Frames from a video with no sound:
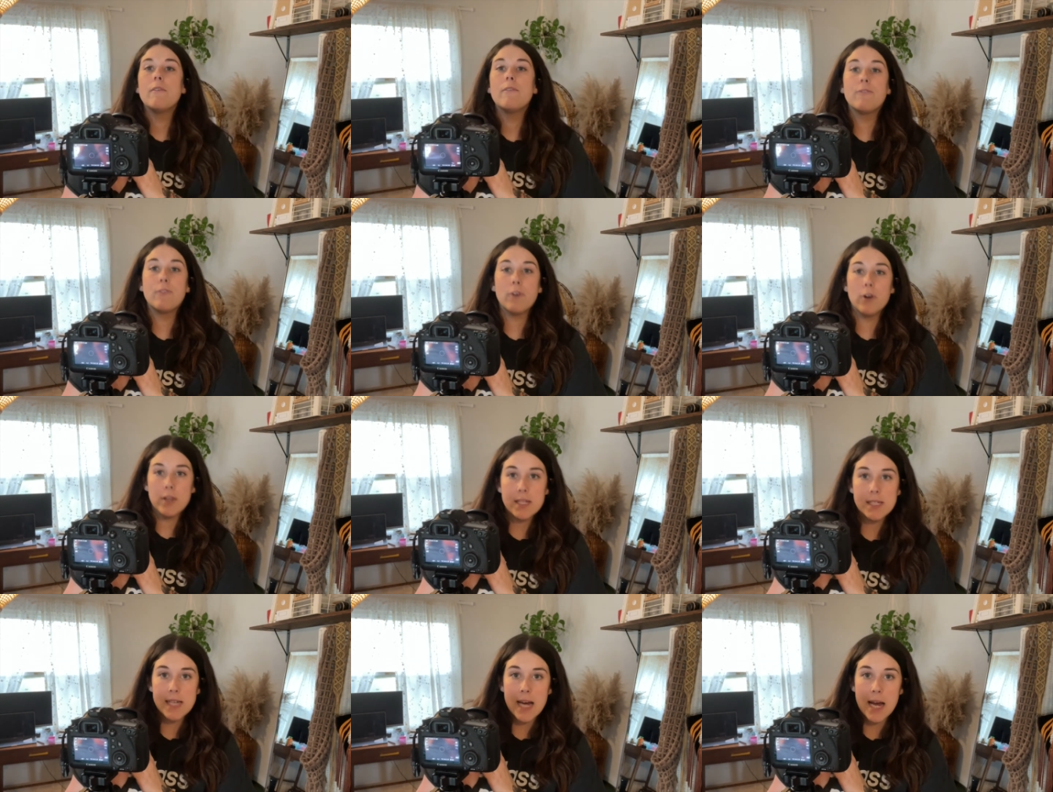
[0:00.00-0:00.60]
For
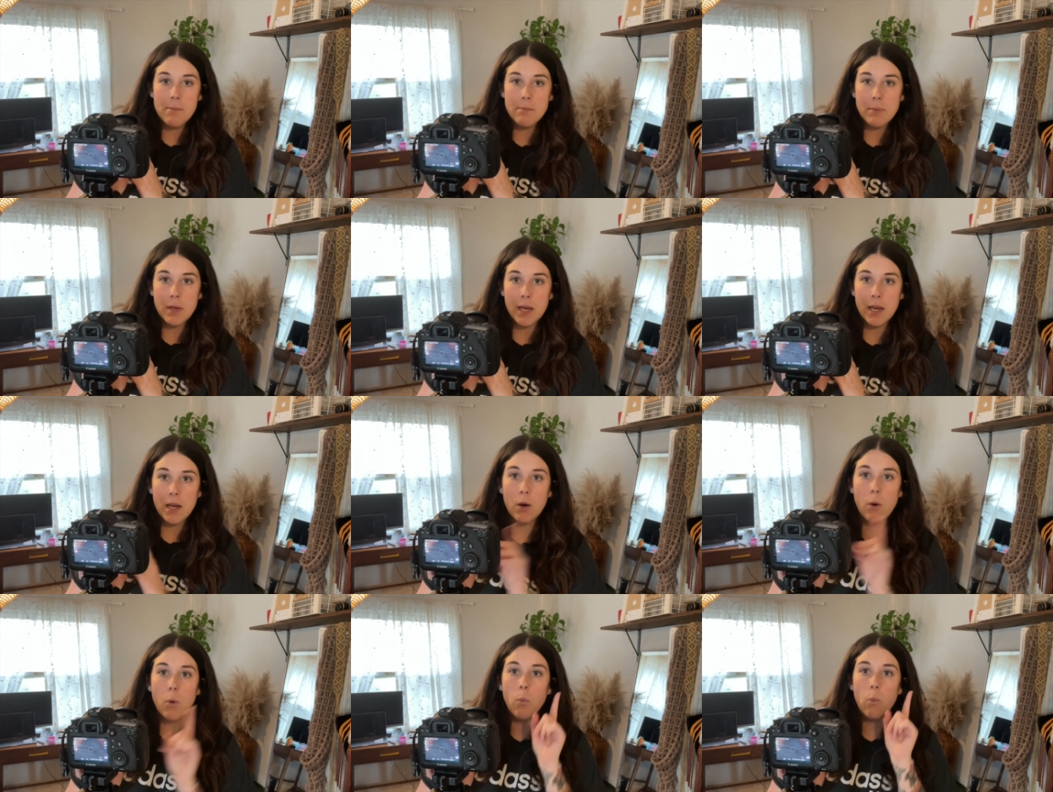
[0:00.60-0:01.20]
the time
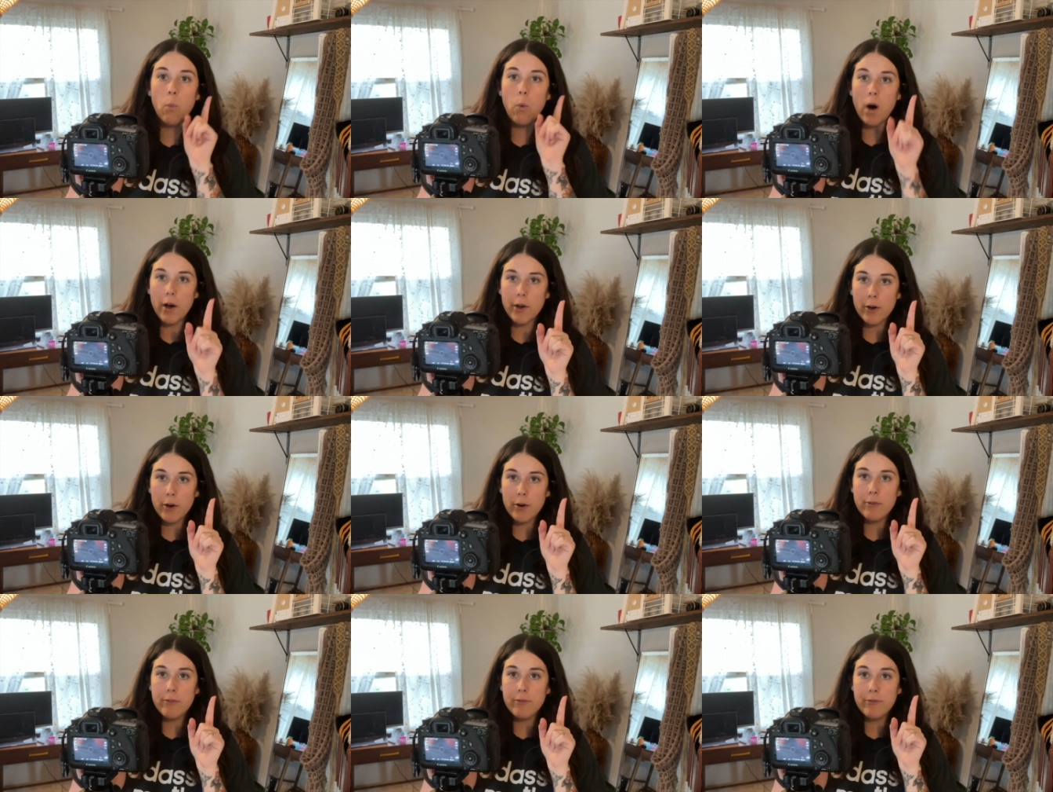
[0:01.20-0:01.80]
being, while
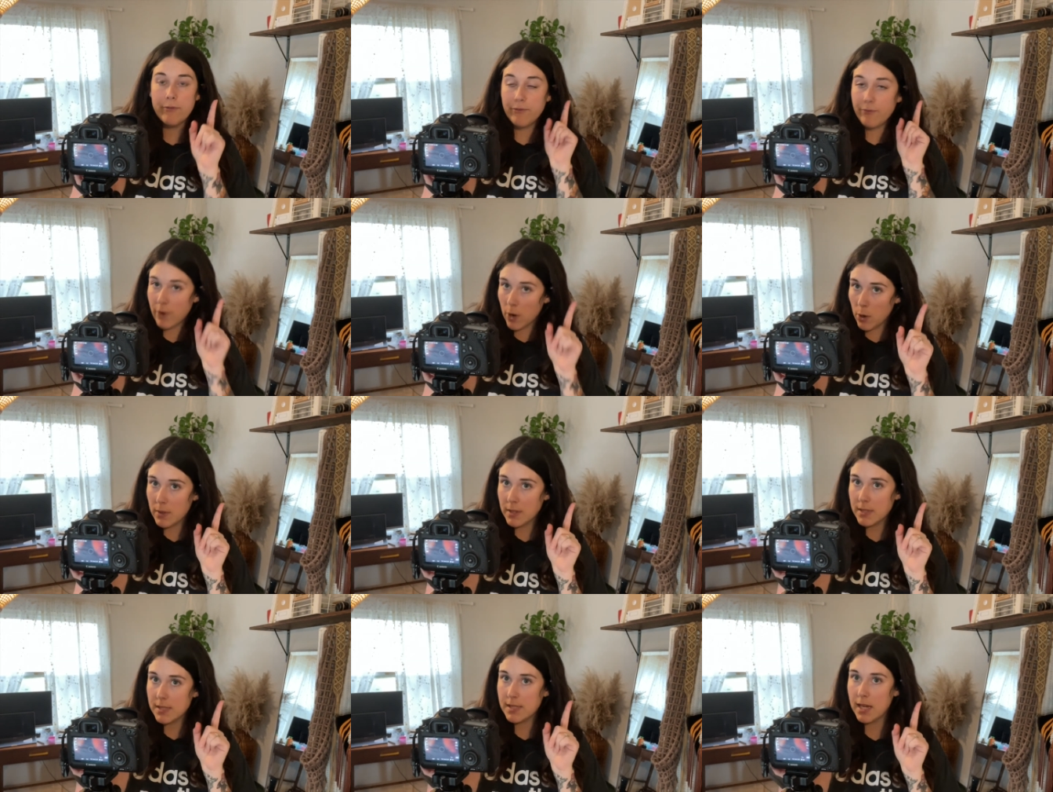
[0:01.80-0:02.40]
you're
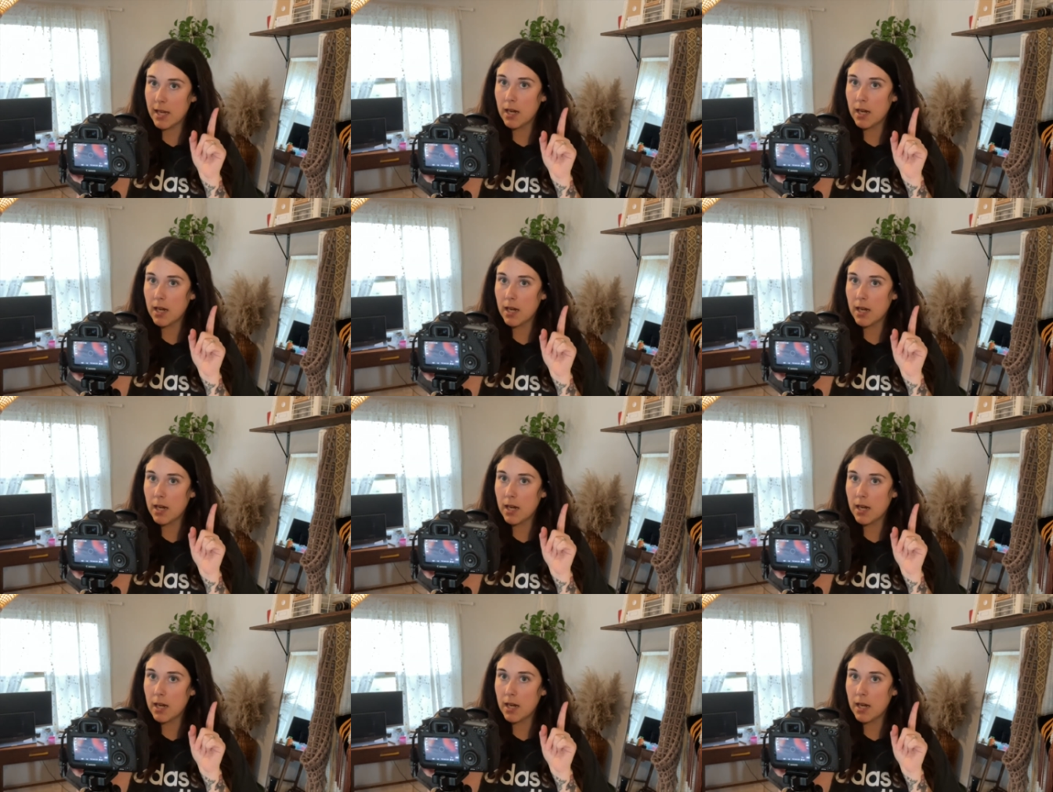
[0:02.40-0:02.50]
focusing